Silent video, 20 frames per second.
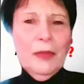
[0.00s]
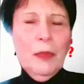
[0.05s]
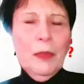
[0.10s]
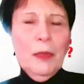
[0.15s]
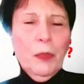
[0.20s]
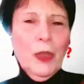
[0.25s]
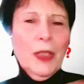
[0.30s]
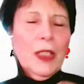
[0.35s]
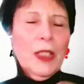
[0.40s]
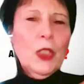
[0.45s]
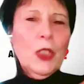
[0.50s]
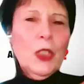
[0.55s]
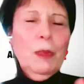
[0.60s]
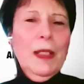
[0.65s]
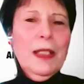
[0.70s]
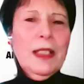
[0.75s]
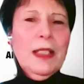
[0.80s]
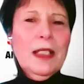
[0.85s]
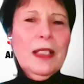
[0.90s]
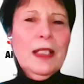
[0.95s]
puts those
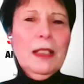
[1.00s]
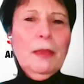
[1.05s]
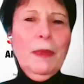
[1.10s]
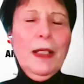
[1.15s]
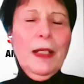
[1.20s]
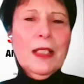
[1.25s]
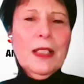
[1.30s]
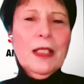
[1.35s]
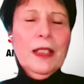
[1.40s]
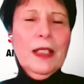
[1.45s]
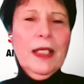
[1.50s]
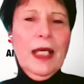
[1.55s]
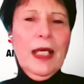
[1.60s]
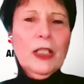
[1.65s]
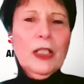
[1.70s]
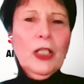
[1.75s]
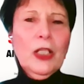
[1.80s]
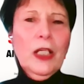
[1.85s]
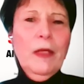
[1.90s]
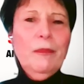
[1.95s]
pieces of the puzzle
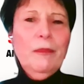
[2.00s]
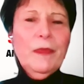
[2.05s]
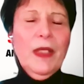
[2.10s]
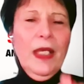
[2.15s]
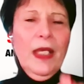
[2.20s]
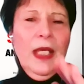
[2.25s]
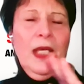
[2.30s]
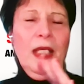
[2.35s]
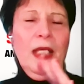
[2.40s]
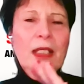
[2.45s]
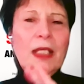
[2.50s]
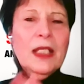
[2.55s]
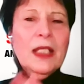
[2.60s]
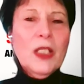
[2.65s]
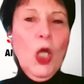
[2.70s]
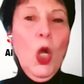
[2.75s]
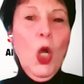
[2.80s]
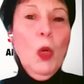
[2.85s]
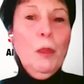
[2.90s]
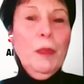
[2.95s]
together and
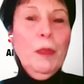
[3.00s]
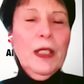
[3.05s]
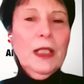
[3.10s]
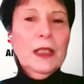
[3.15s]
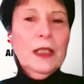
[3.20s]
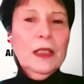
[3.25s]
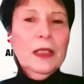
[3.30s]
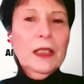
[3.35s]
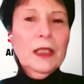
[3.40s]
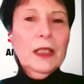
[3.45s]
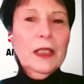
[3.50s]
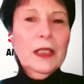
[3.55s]
is open.